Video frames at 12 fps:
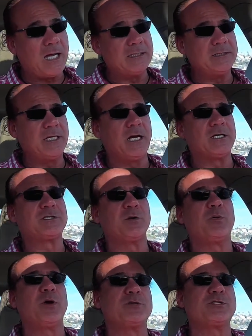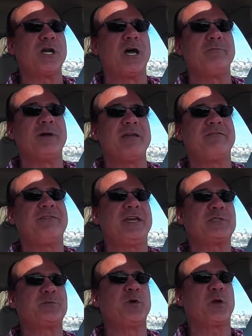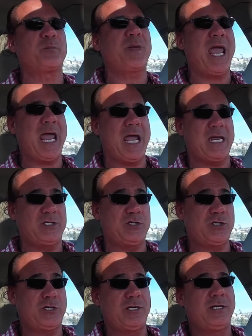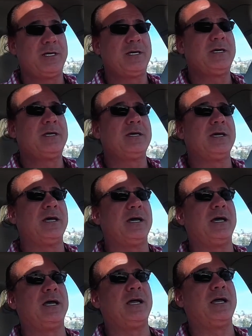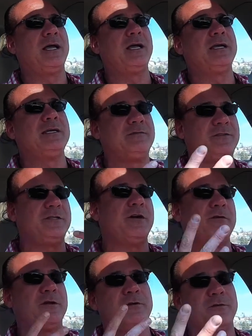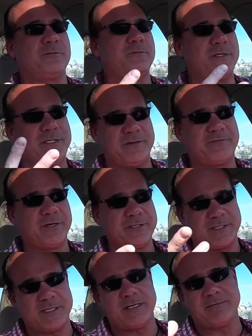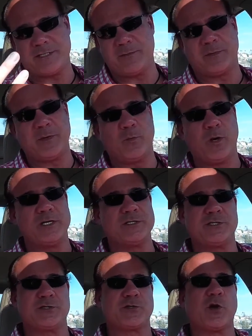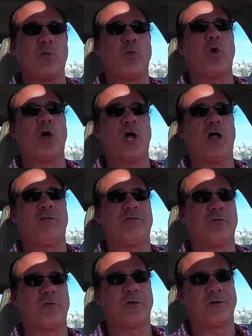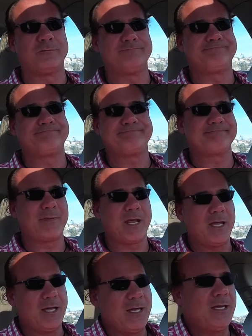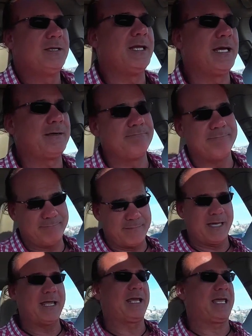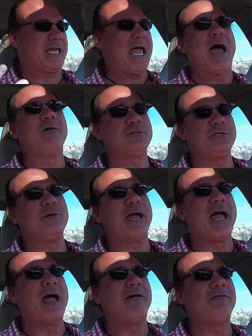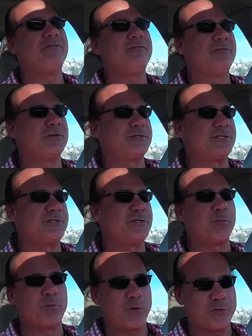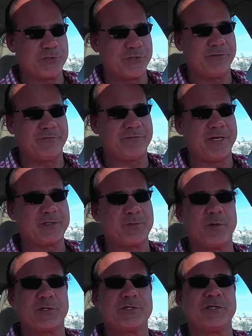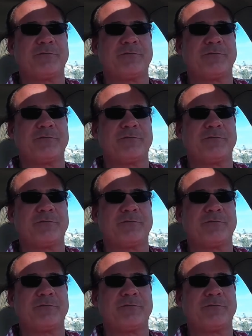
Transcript: It also posts on my Facebook page. And if you don't know the difference, then simply one is just a wall for like an account you have versus your personal Facebook. So your